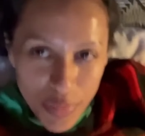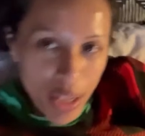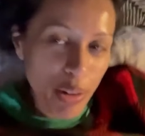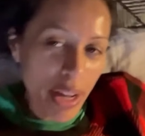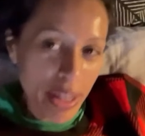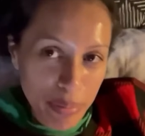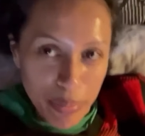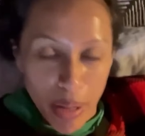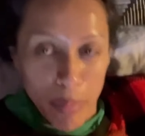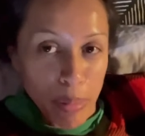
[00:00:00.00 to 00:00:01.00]
Okay,
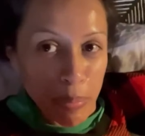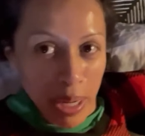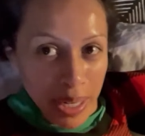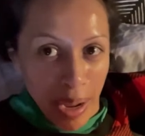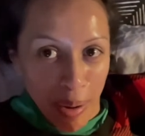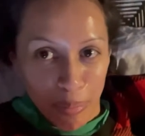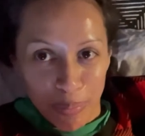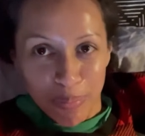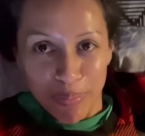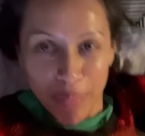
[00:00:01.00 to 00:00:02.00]
I'm in bed now.
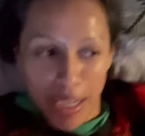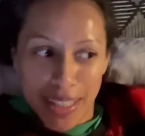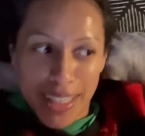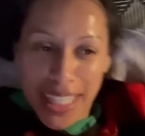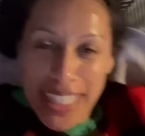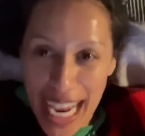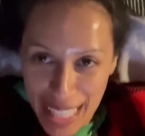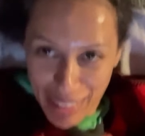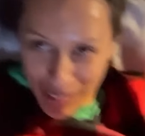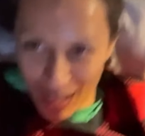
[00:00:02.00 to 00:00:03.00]
It's like 10
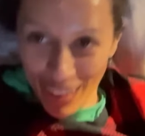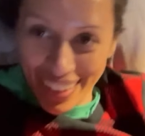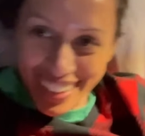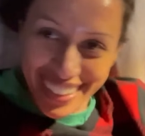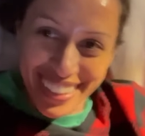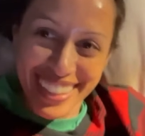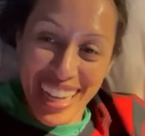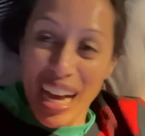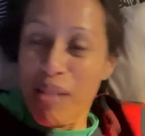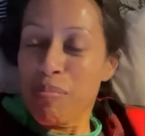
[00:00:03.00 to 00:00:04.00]
o'clock,
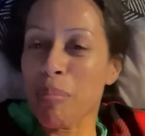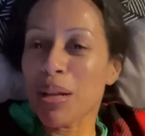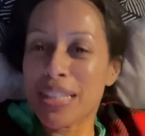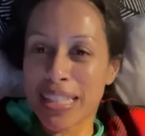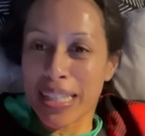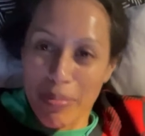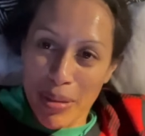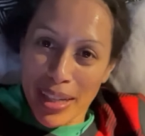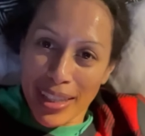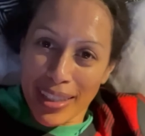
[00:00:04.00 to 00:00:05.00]
but I'm not
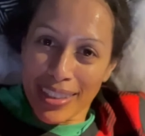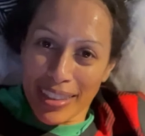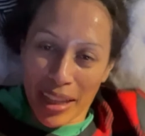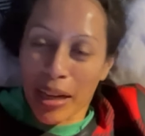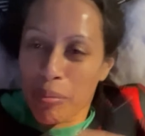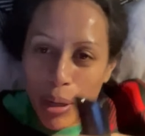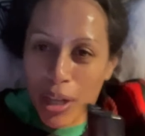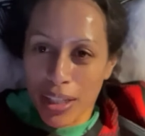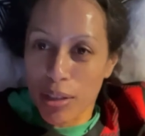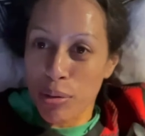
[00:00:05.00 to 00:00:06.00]
sleeping. Like, I'm not
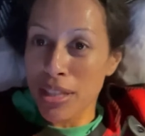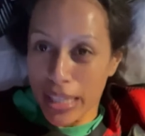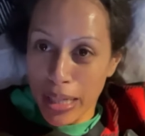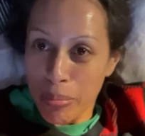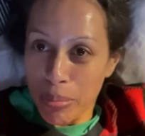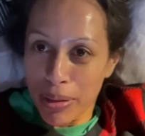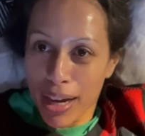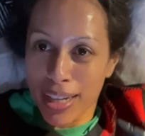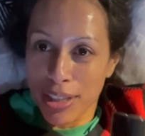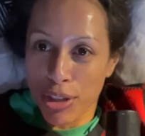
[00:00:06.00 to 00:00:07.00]
gonna go sleep.
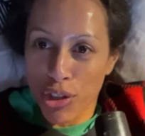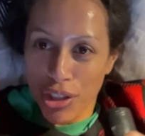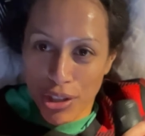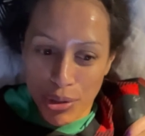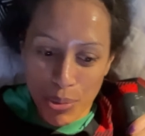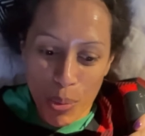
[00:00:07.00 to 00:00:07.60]
I just